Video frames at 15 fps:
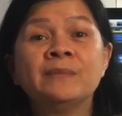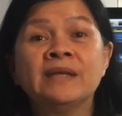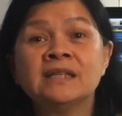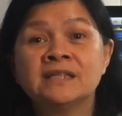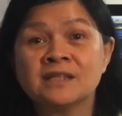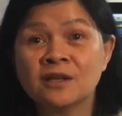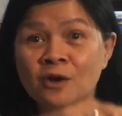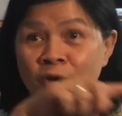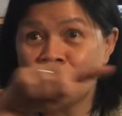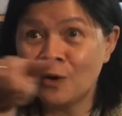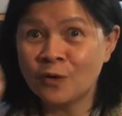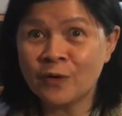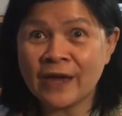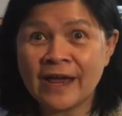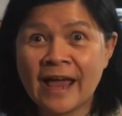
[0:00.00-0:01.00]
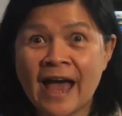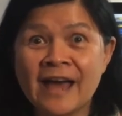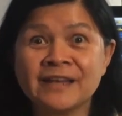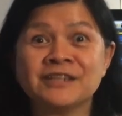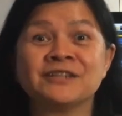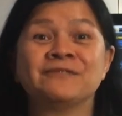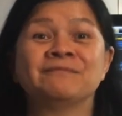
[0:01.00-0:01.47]
means looking
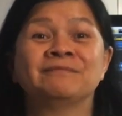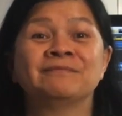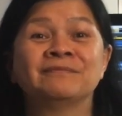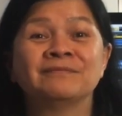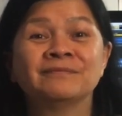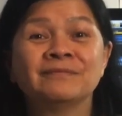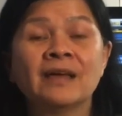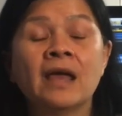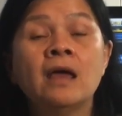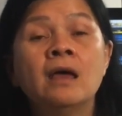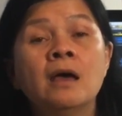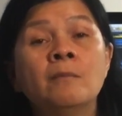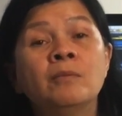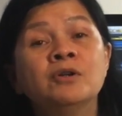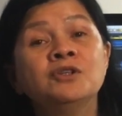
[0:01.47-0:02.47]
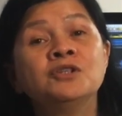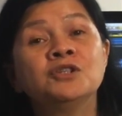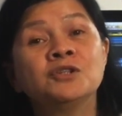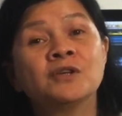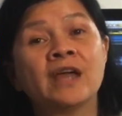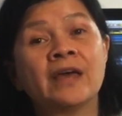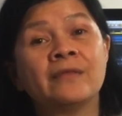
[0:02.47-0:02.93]
at. Put
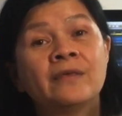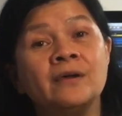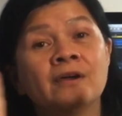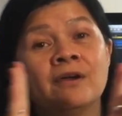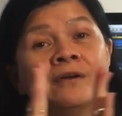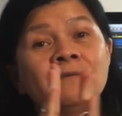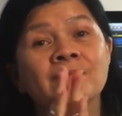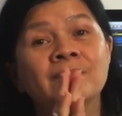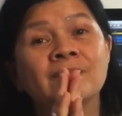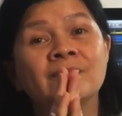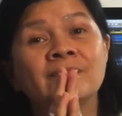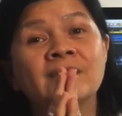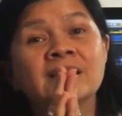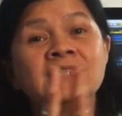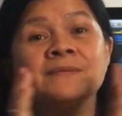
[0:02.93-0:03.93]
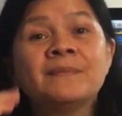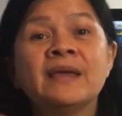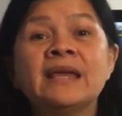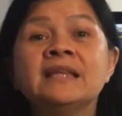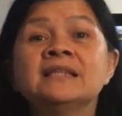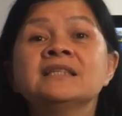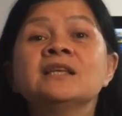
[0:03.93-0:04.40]
together, this
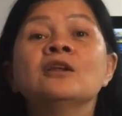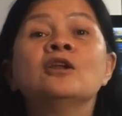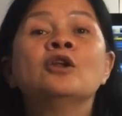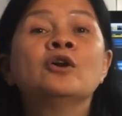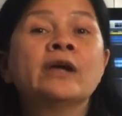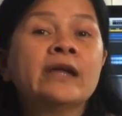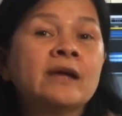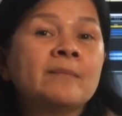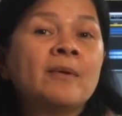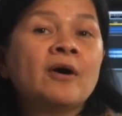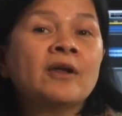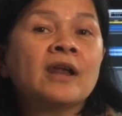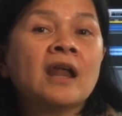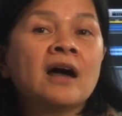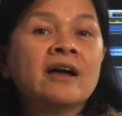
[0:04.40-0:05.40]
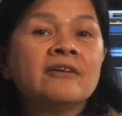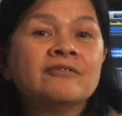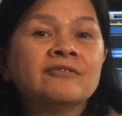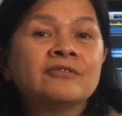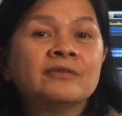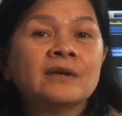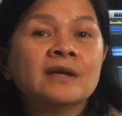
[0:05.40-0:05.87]
means looking upon
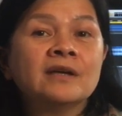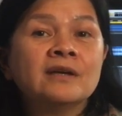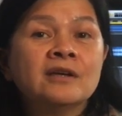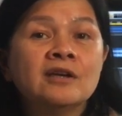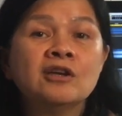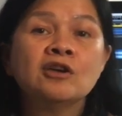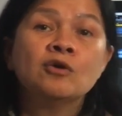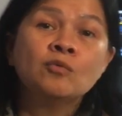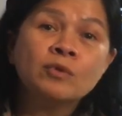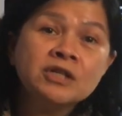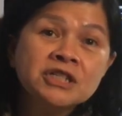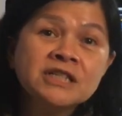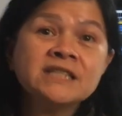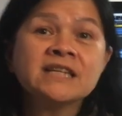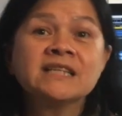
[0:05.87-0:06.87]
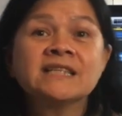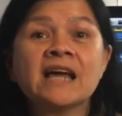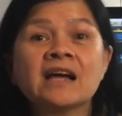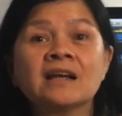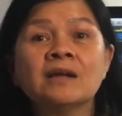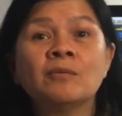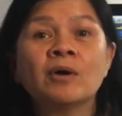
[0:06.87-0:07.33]
life, which is
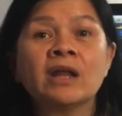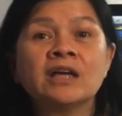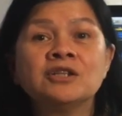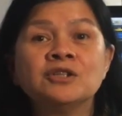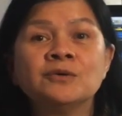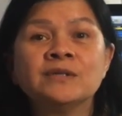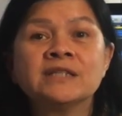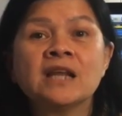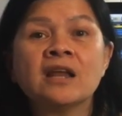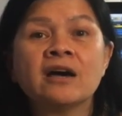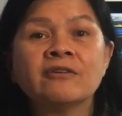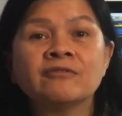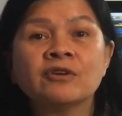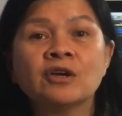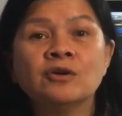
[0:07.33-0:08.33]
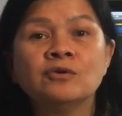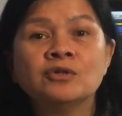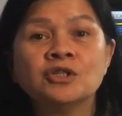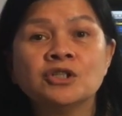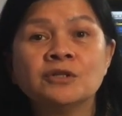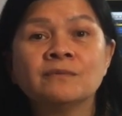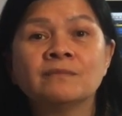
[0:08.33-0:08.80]
exactly what I do as a life
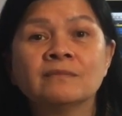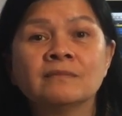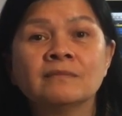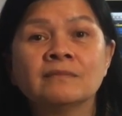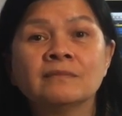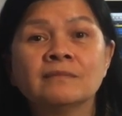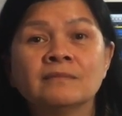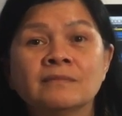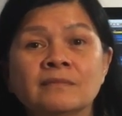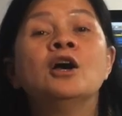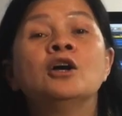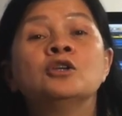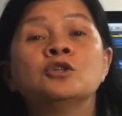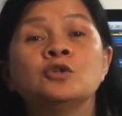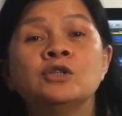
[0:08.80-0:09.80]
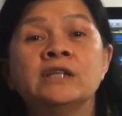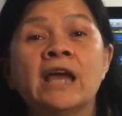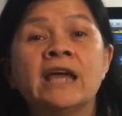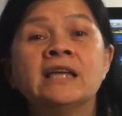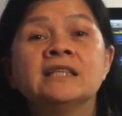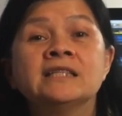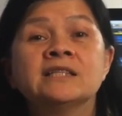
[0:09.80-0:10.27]
coach.
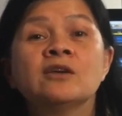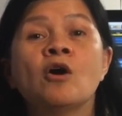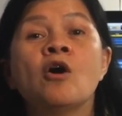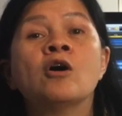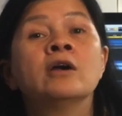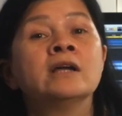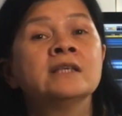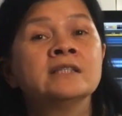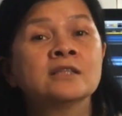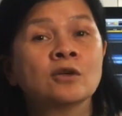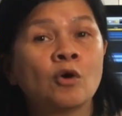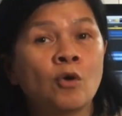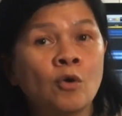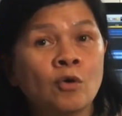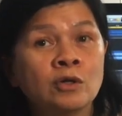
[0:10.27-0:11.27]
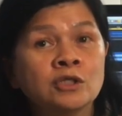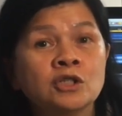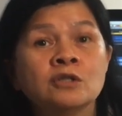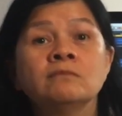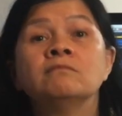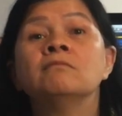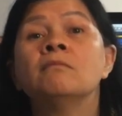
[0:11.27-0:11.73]
Today's song is called
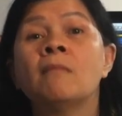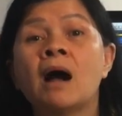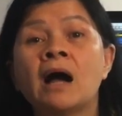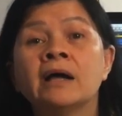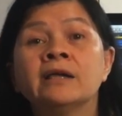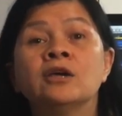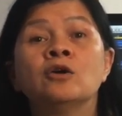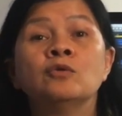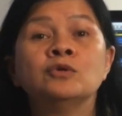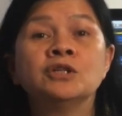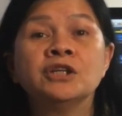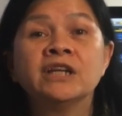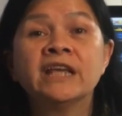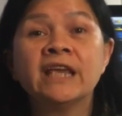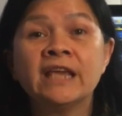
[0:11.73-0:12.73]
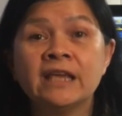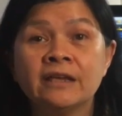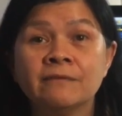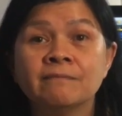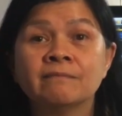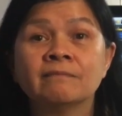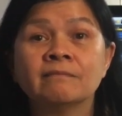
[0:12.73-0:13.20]
My Golden Key,